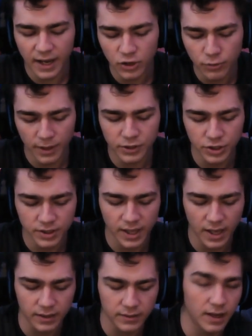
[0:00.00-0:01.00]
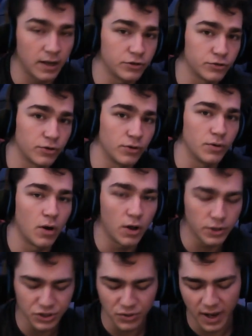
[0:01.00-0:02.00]
you mentioned that Tanjiro
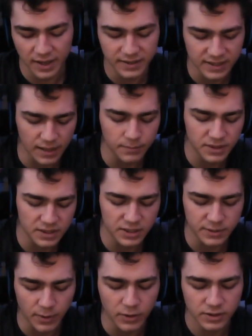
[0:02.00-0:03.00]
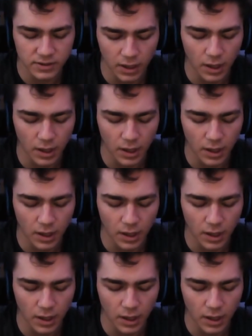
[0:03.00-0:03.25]
also had the same sense of smell as